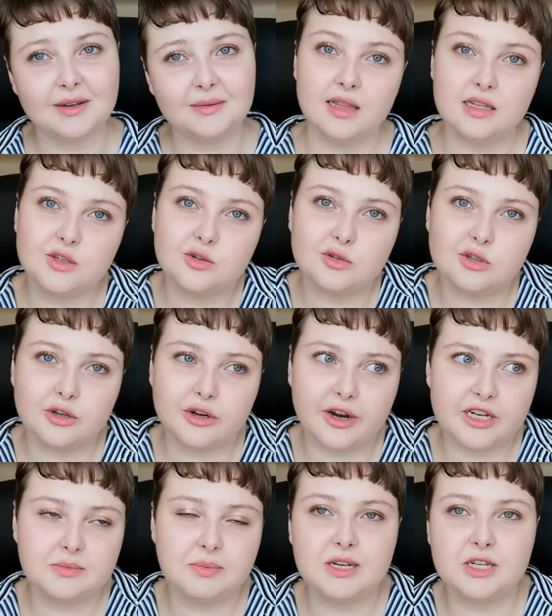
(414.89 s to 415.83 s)
And this is also
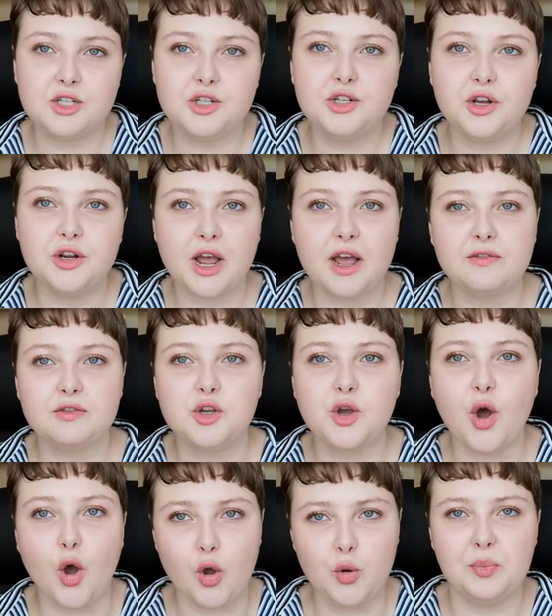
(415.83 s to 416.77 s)
great because you don't have
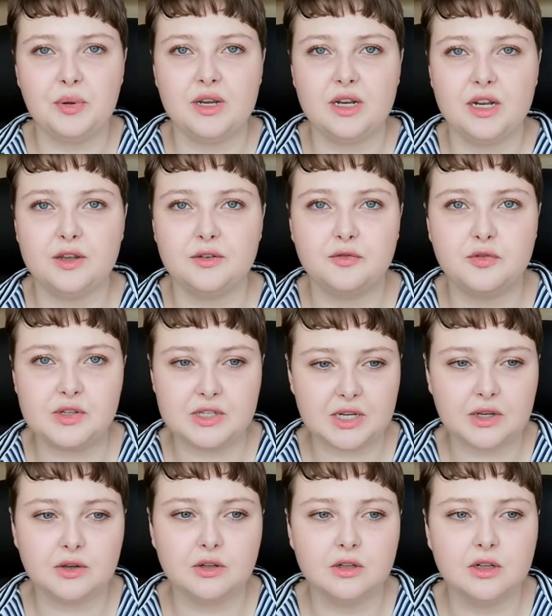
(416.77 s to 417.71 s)
to open a
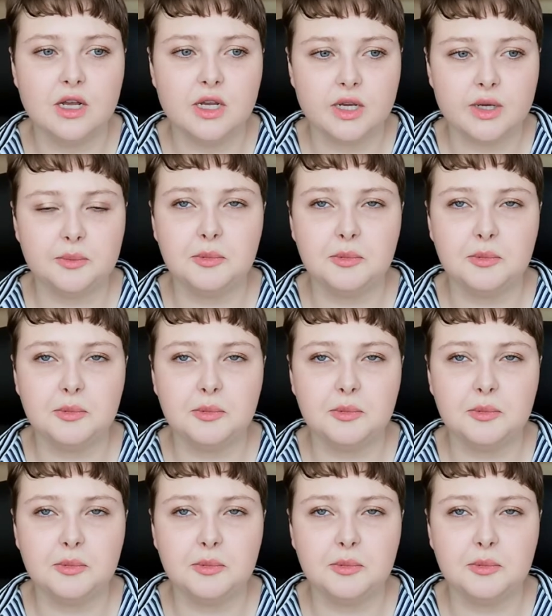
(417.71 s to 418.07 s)
physical